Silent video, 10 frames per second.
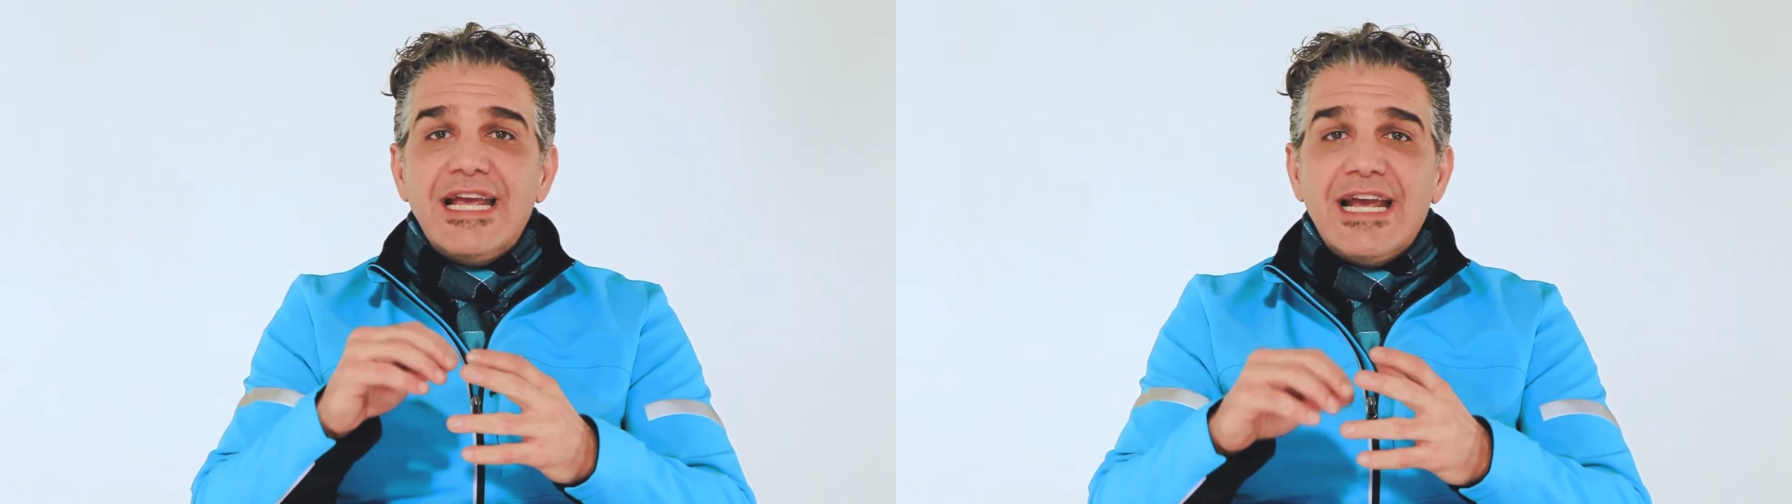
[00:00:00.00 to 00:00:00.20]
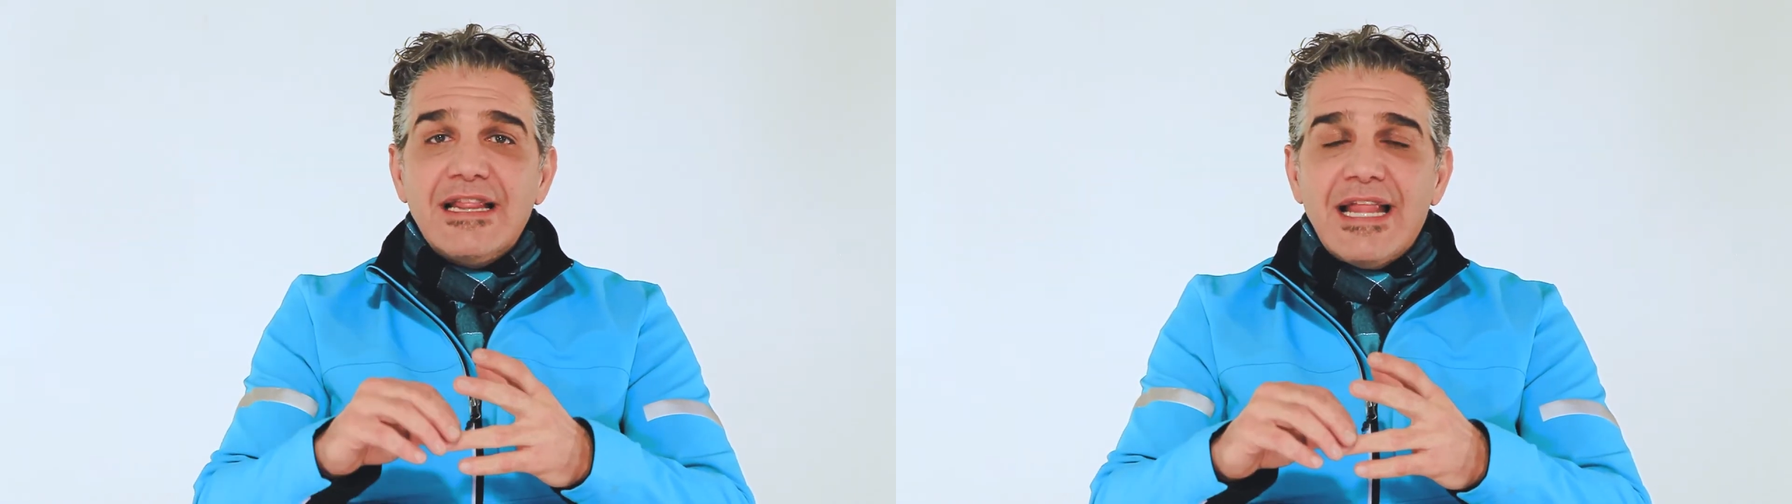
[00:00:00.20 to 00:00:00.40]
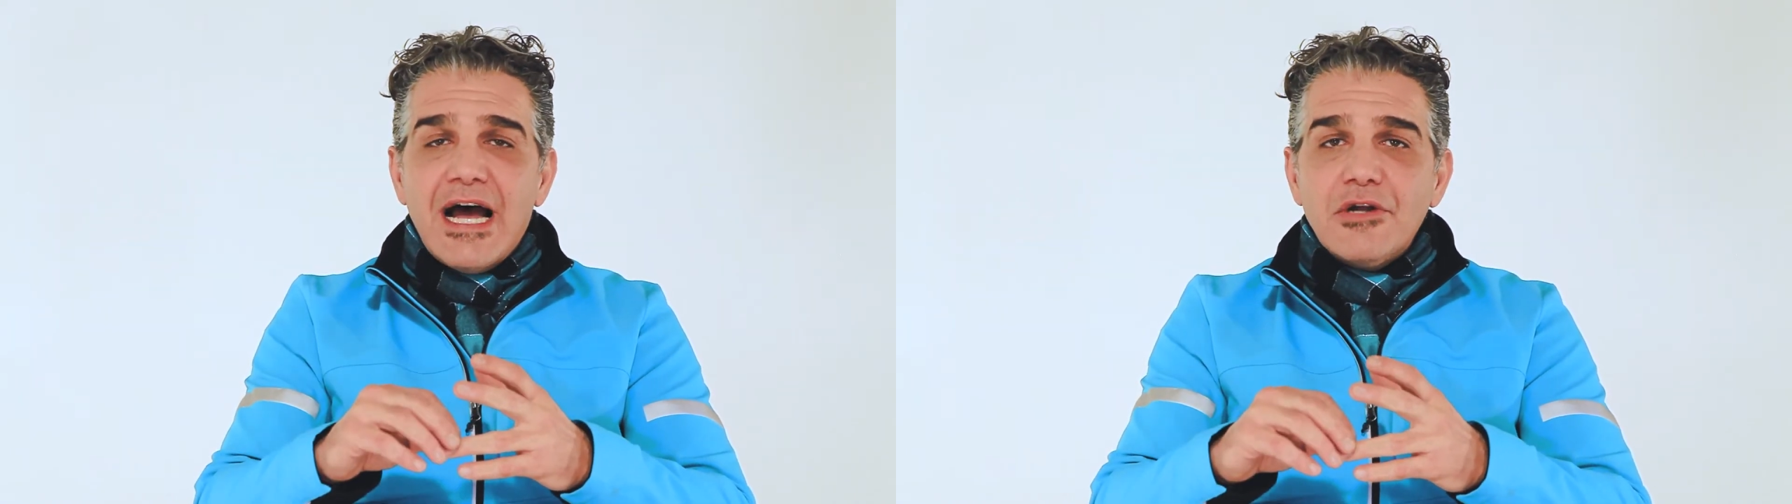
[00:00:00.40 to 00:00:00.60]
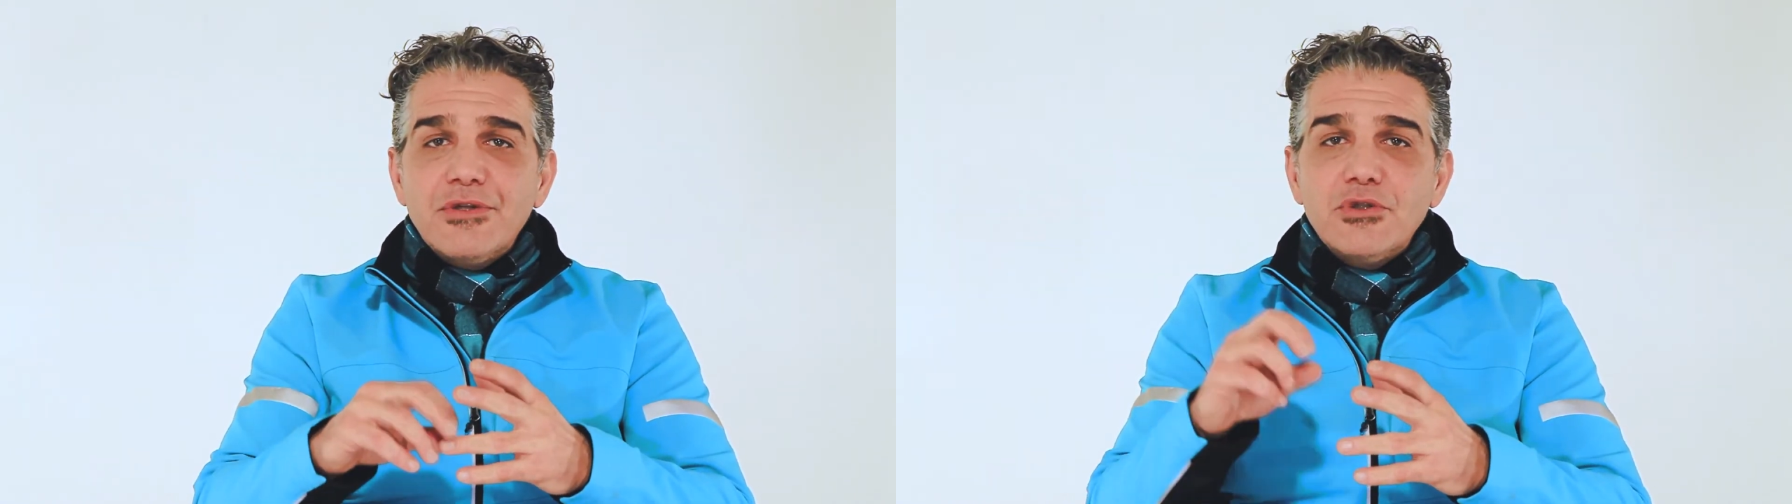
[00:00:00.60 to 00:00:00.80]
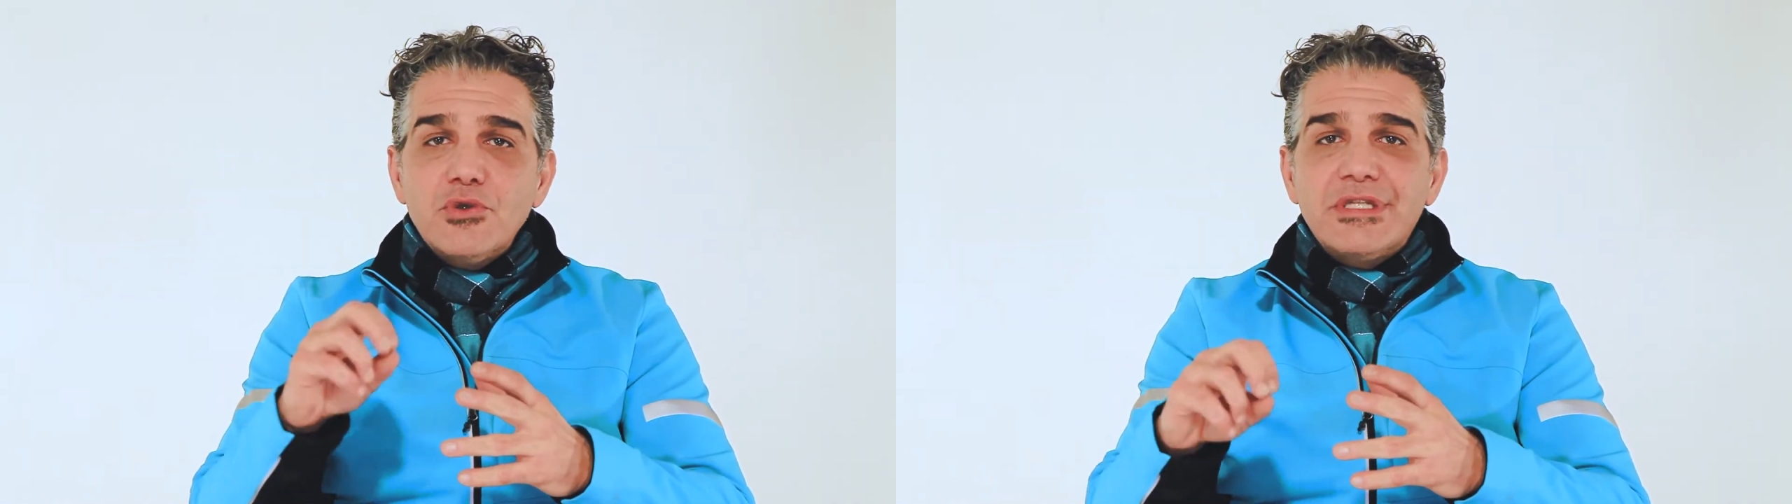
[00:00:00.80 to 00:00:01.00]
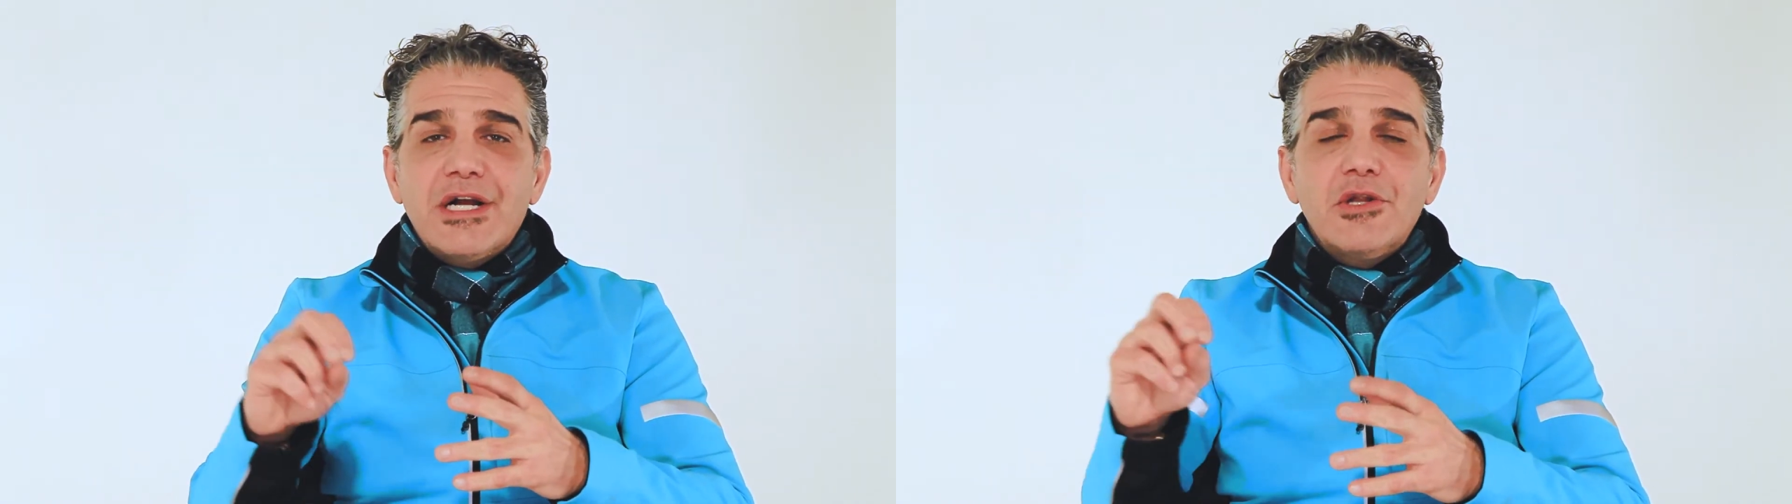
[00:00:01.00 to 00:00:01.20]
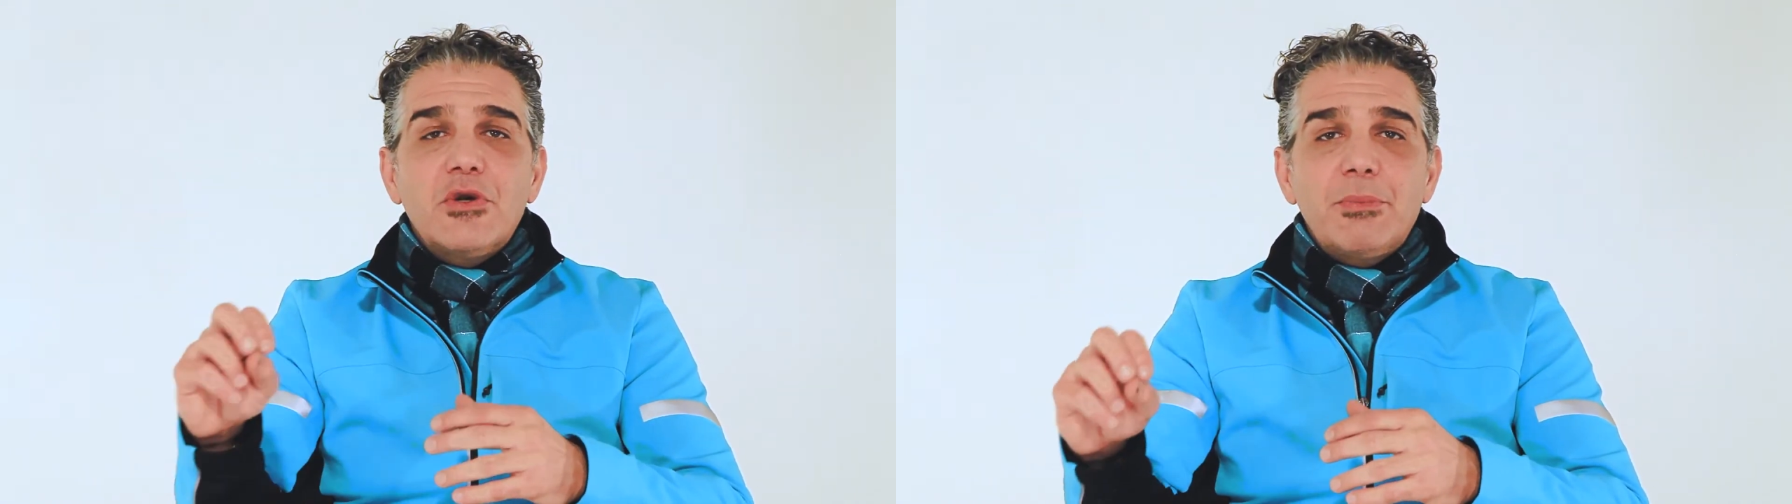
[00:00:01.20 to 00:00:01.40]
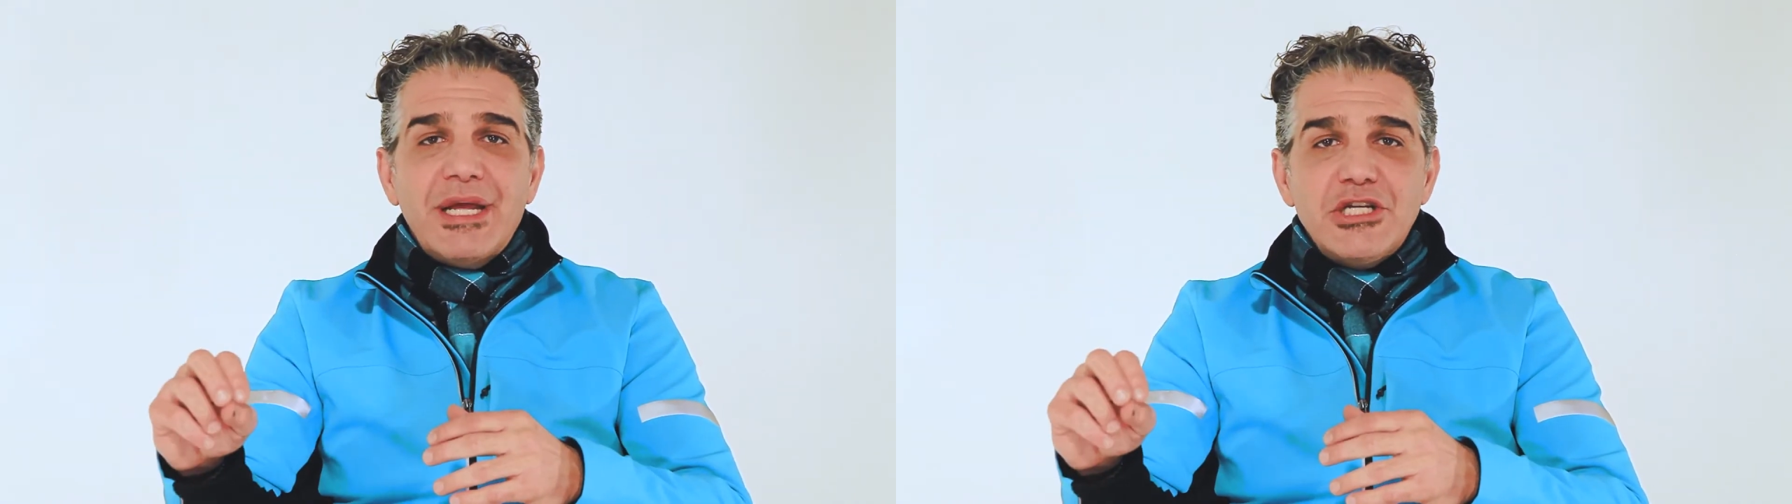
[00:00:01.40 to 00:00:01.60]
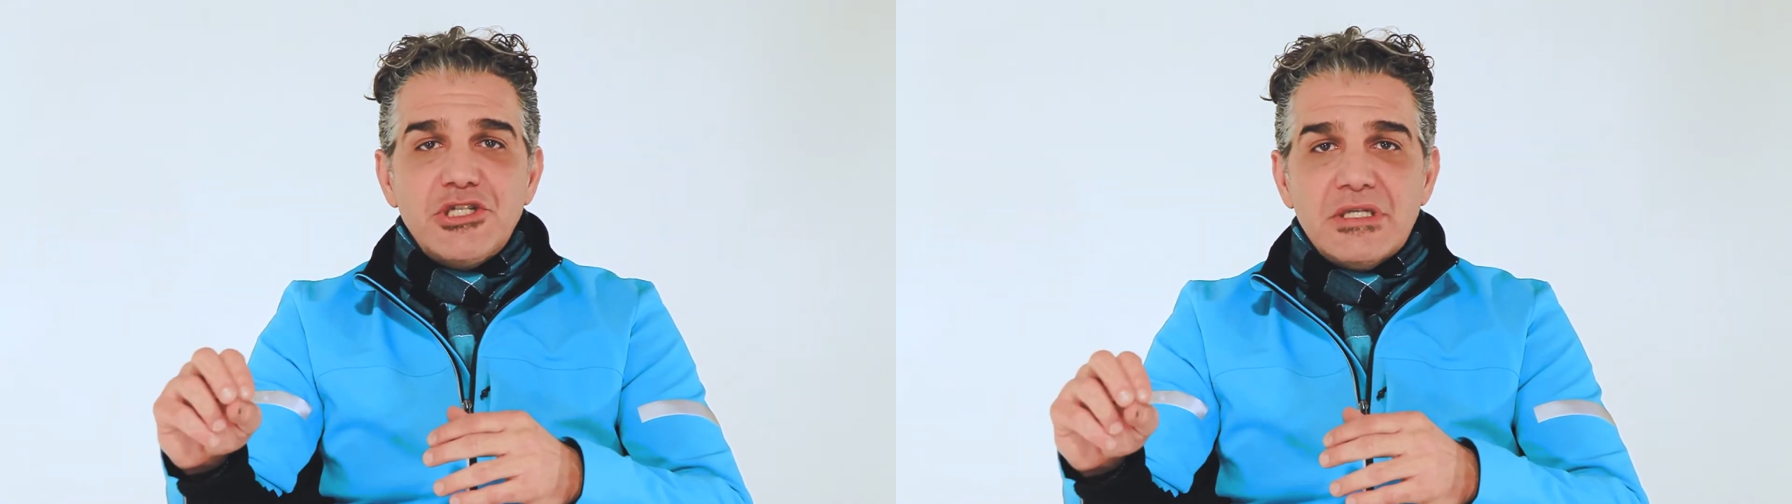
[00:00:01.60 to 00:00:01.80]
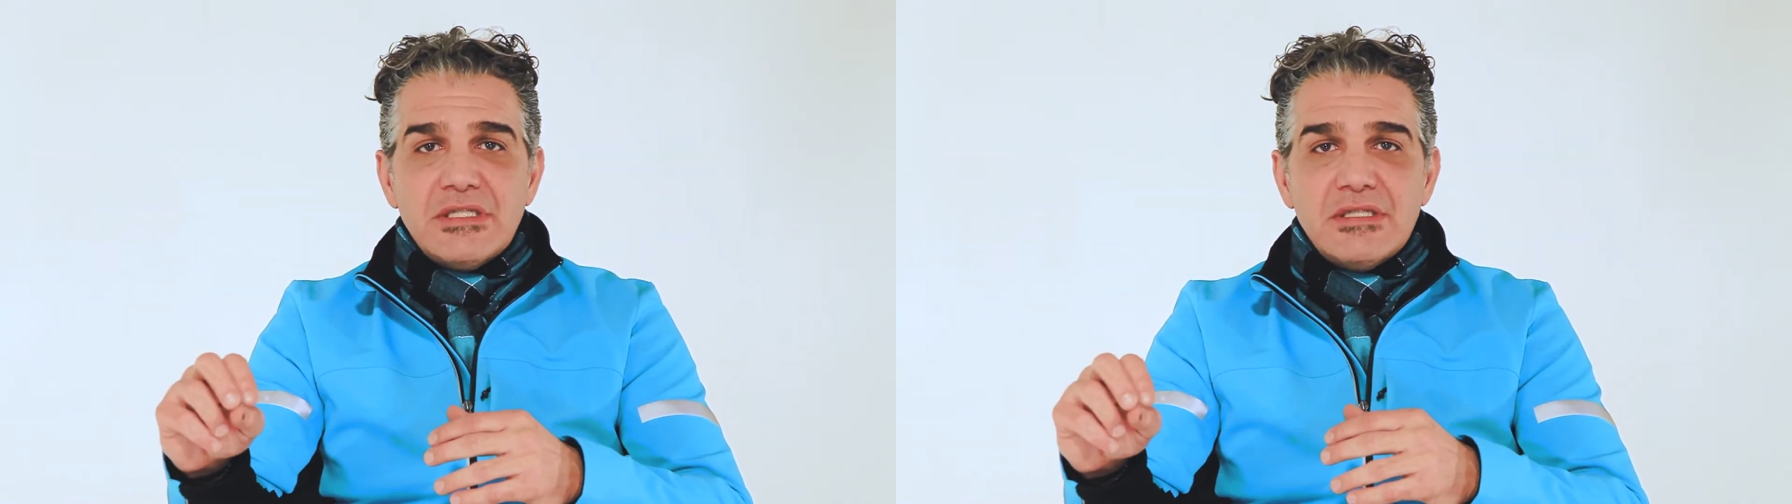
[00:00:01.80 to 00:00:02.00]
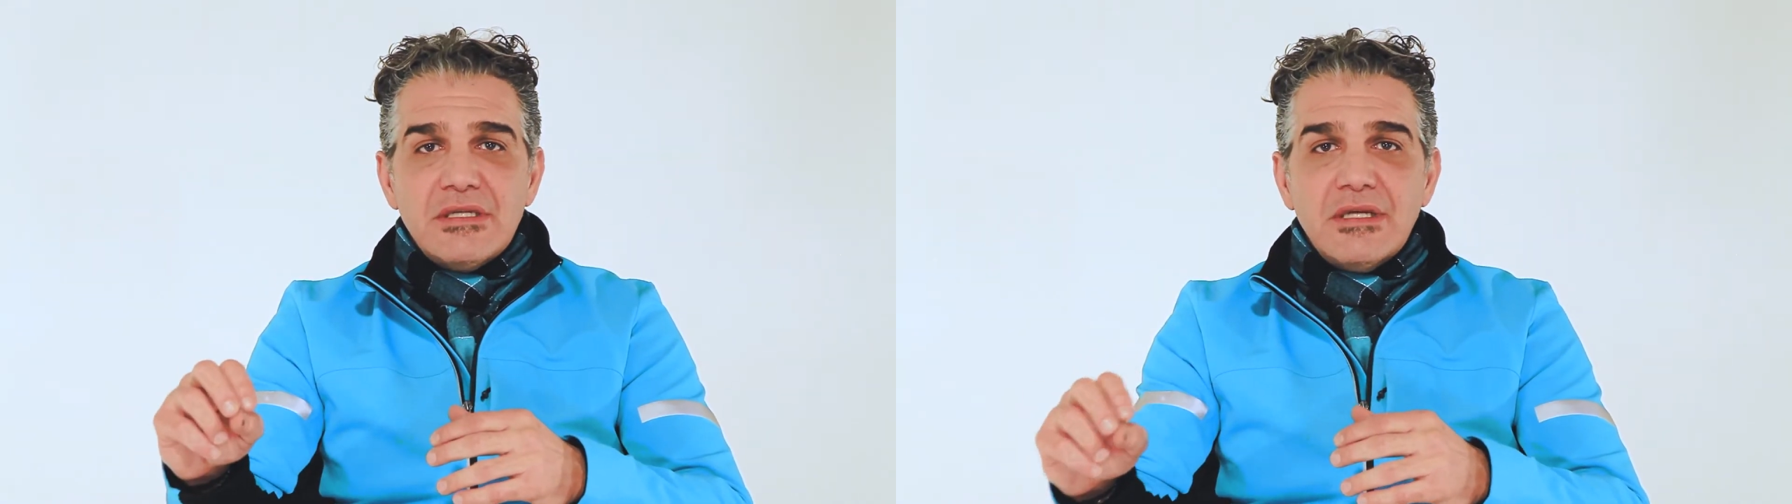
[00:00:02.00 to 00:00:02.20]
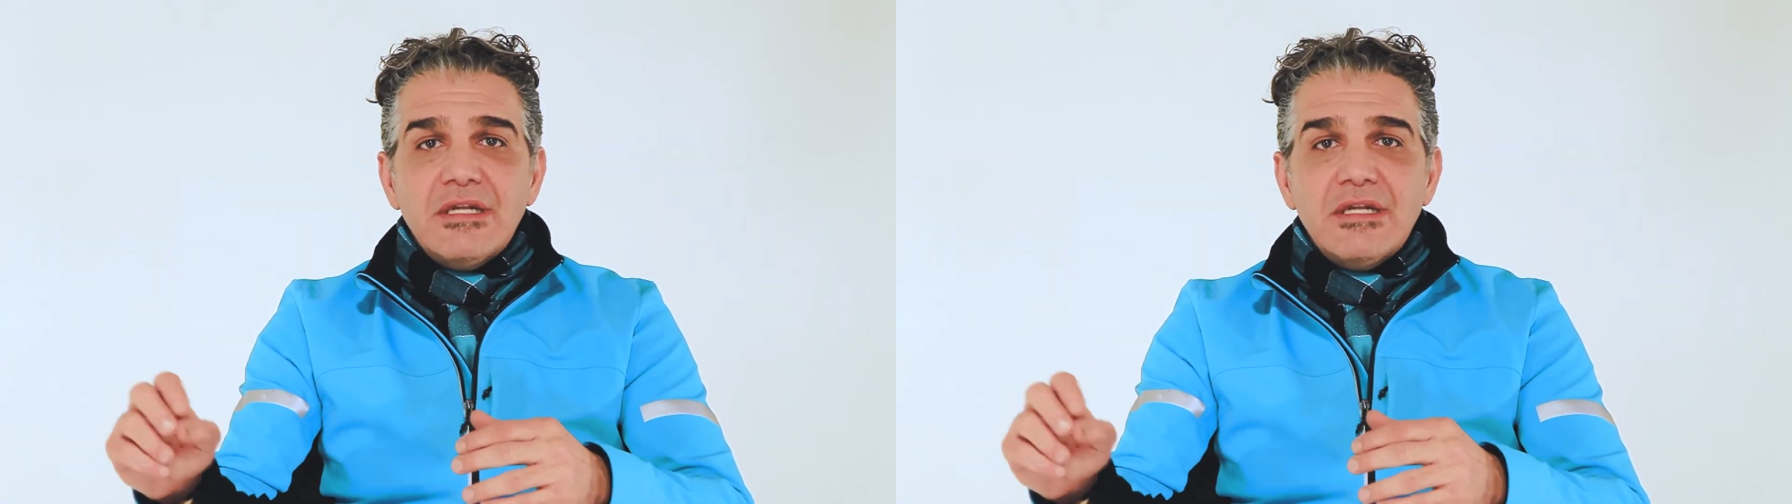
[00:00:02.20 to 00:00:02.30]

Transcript: allowed to tell their patients